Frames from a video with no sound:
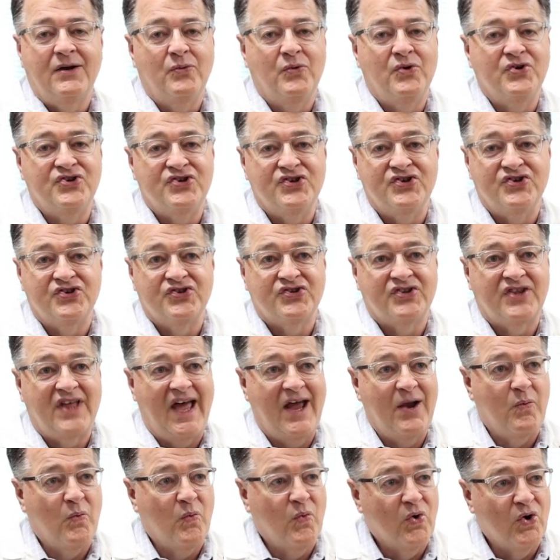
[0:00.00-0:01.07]
which is
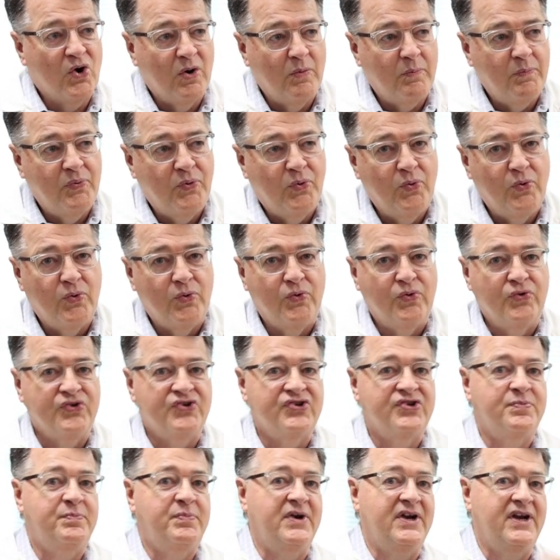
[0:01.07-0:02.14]
that whirlpool
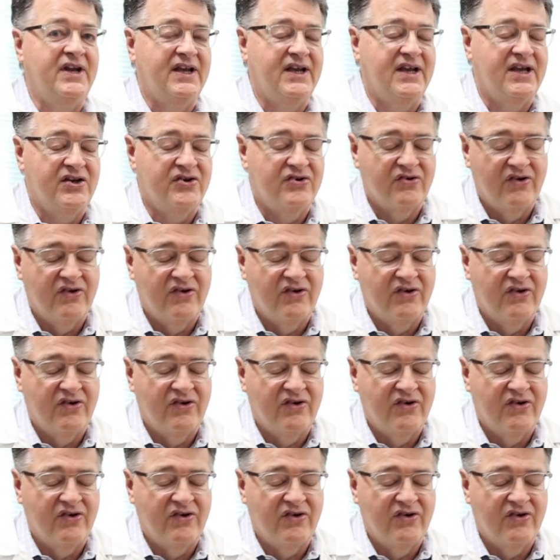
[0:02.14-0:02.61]
spinning in